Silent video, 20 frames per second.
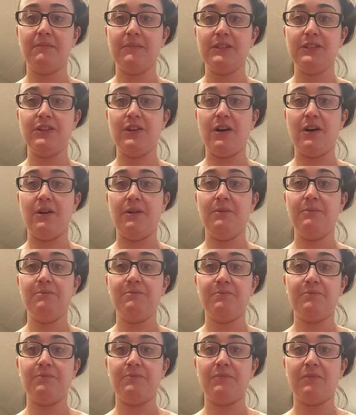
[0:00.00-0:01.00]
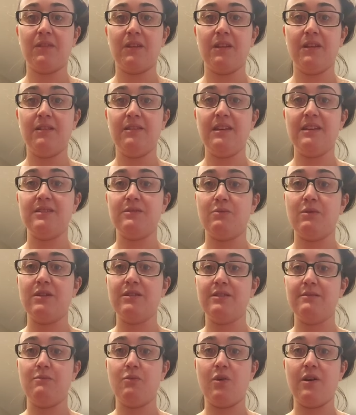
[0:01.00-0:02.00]
So this
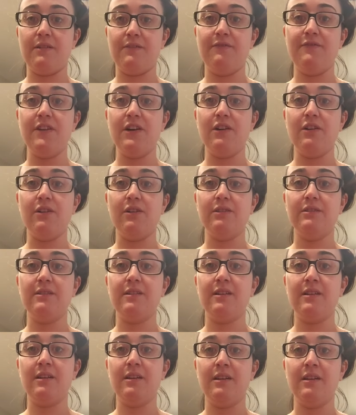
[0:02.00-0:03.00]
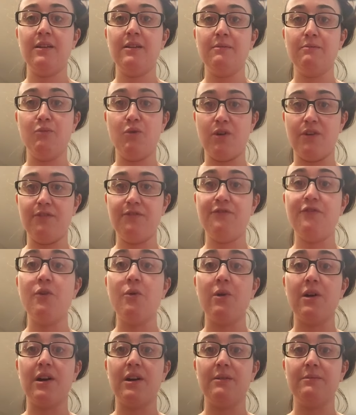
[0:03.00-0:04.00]
one's more filled, more
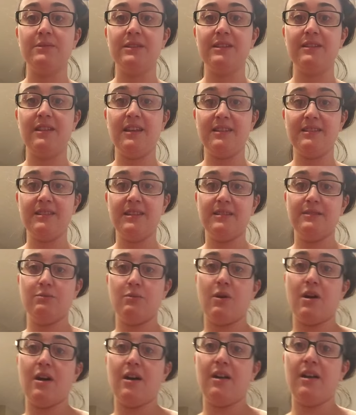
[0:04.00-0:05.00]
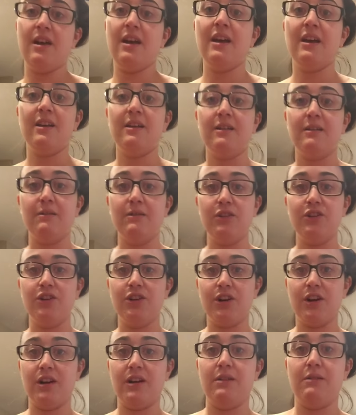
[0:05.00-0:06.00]
formed. This is what
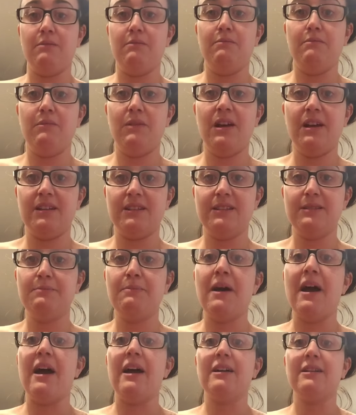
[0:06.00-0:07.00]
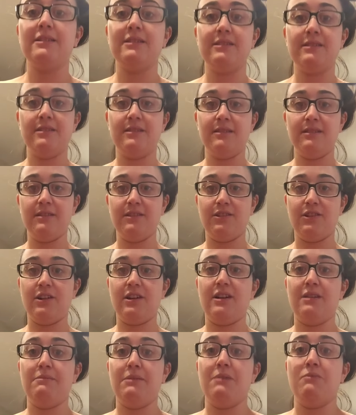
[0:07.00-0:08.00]
you're gonna expect. They're
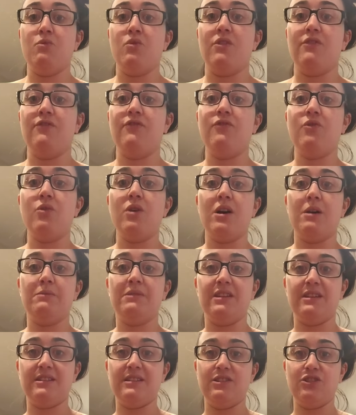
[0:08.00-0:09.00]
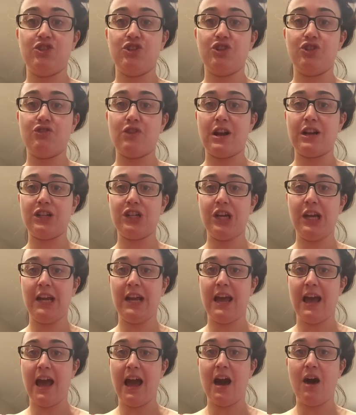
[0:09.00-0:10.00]
gonna be more formed. This is
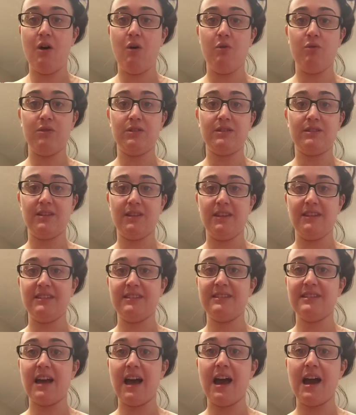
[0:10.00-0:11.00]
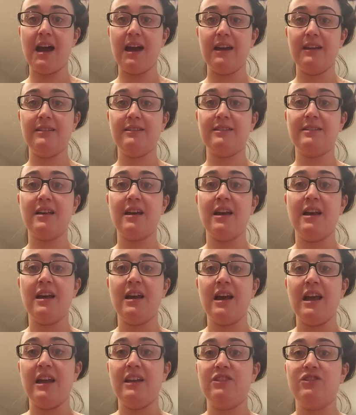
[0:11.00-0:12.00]
stretching it out to the sides
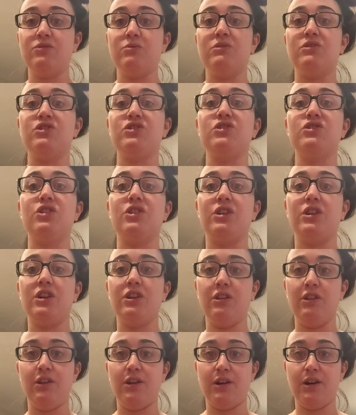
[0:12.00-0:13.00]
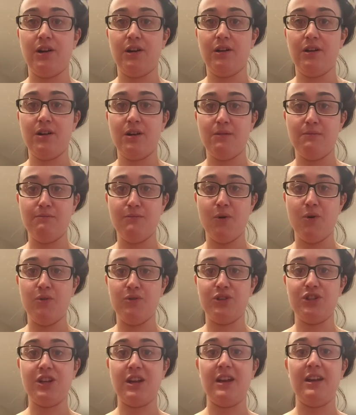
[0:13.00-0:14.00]
into a circular
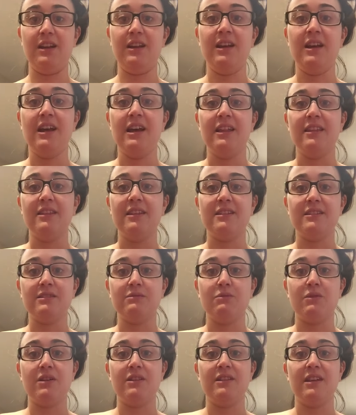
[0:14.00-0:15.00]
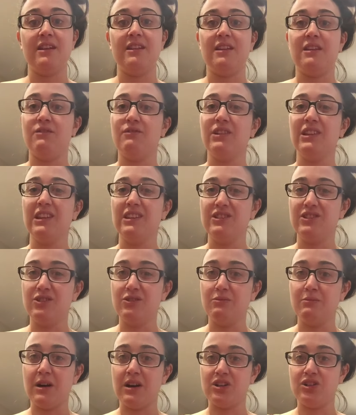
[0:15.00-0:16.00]
motion. This one they didn't really
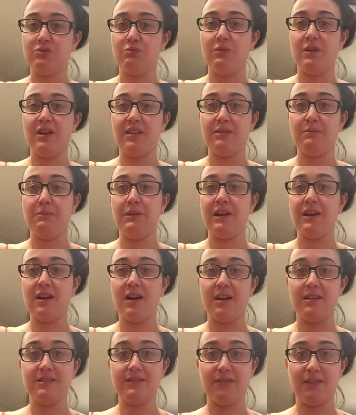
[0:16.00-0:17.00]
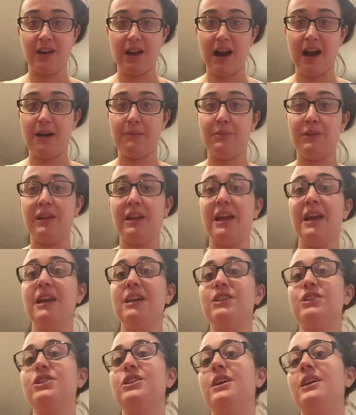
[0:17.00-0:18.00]
do much with because of the
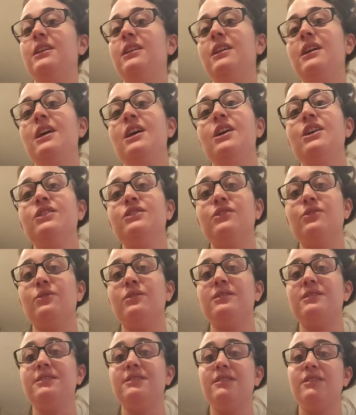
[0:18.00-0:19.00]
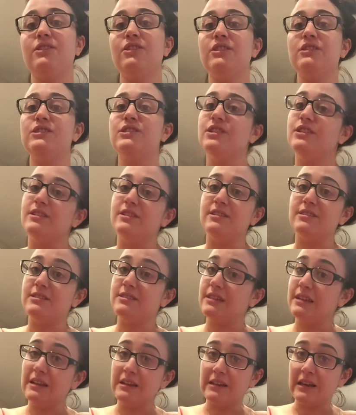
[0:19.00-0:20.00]
complication, so it's good to
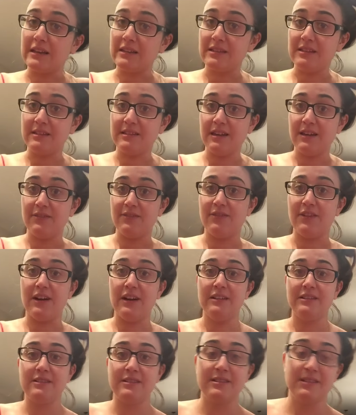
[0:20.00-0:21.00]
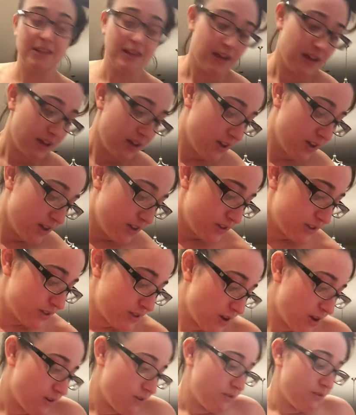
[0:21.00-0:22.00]
see like the difference.
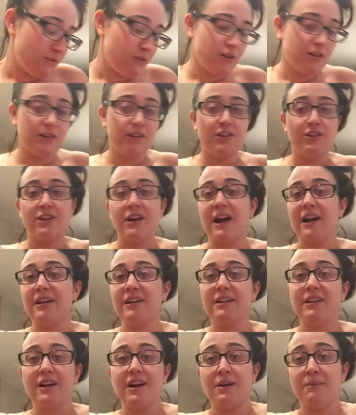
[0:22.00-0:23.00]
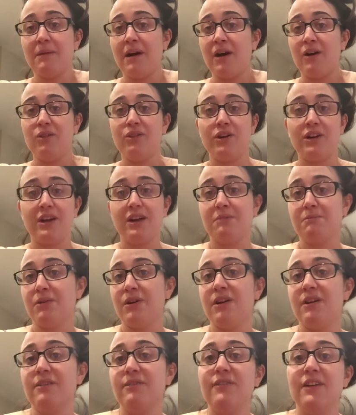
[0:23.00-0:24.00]
So you're not gonna come out looking
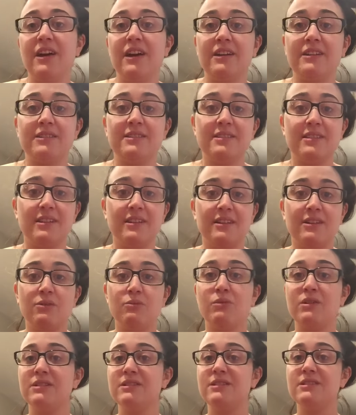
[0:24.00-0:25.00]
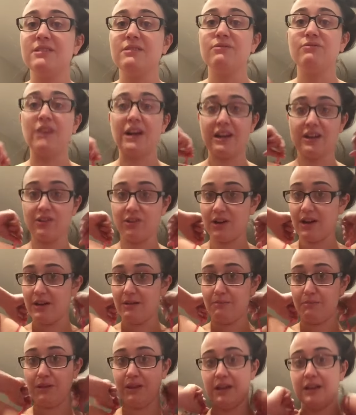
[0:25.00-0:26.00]
perfect. Once the regular
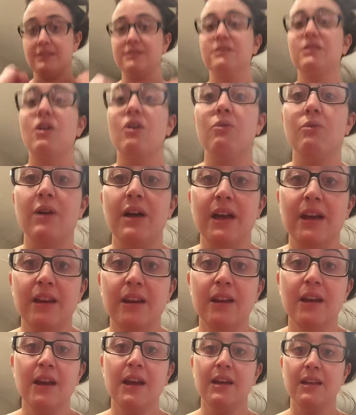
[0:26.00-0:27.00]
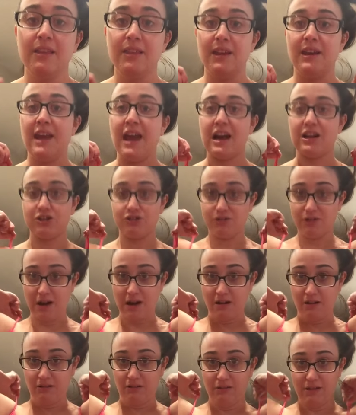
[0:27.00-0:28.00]
implants go in, the
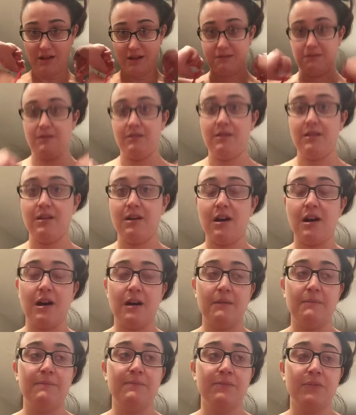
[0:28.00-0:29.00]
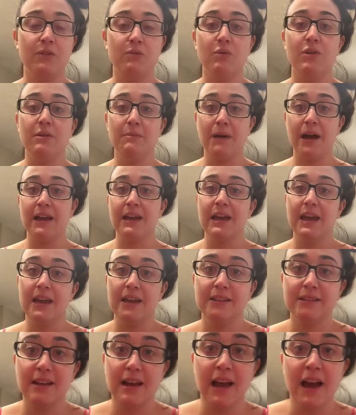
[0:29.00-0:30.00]
natural, well, in my
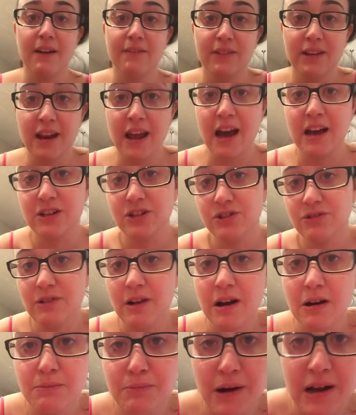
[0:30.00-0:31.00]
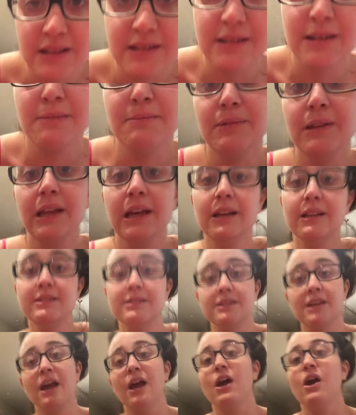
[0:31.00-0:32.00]
case, I have the natural breast
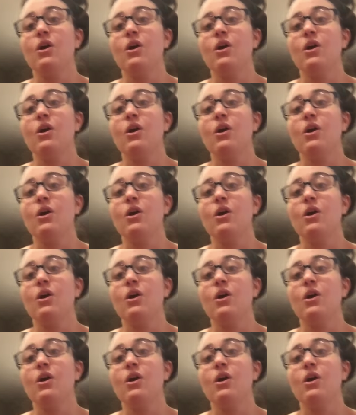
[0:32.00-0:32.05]
implants.